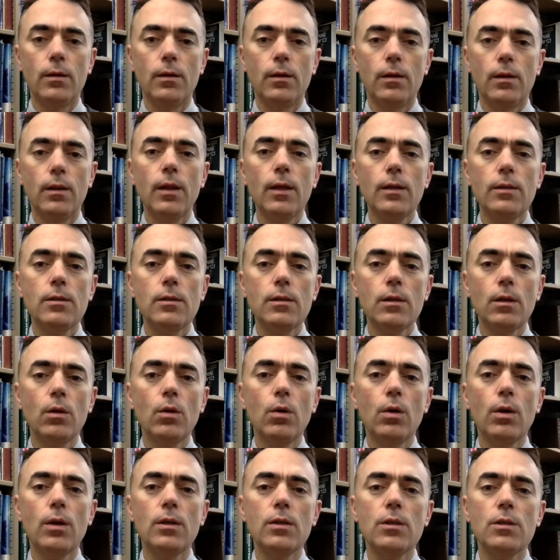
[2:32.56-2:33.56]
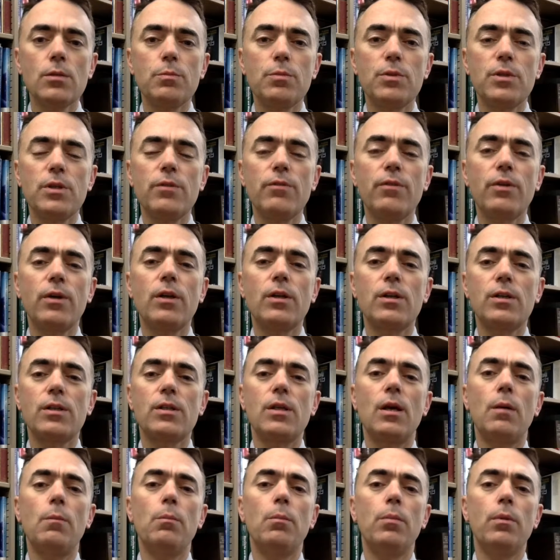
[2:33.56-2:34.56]
Let's look at a specific
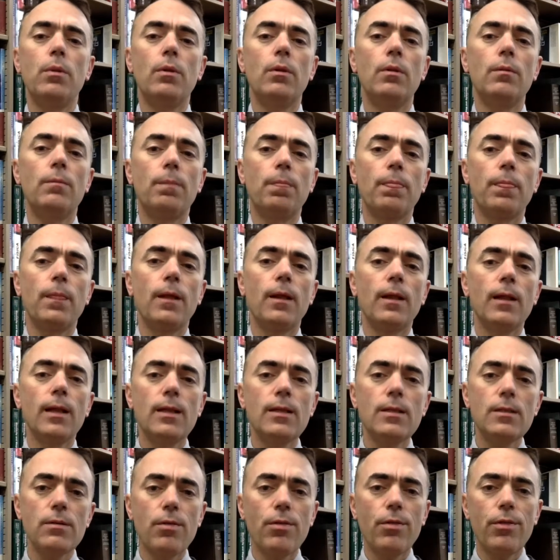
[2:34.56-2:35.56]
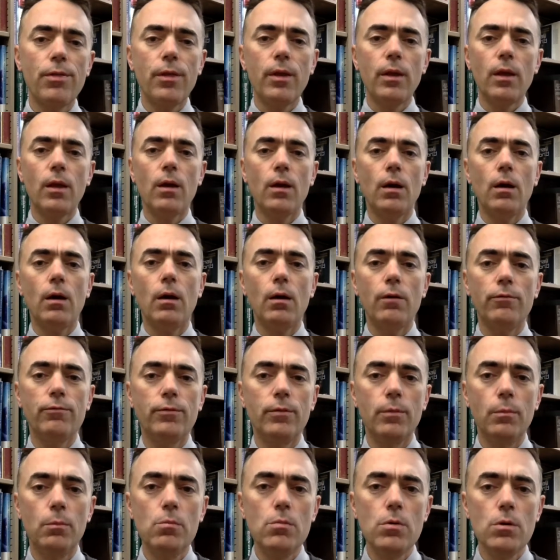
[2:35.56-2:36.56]
example. Let's think of
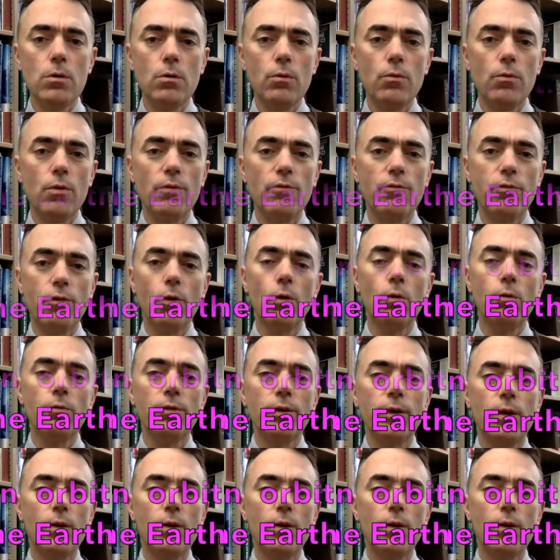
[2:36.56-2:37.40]
the moon revolving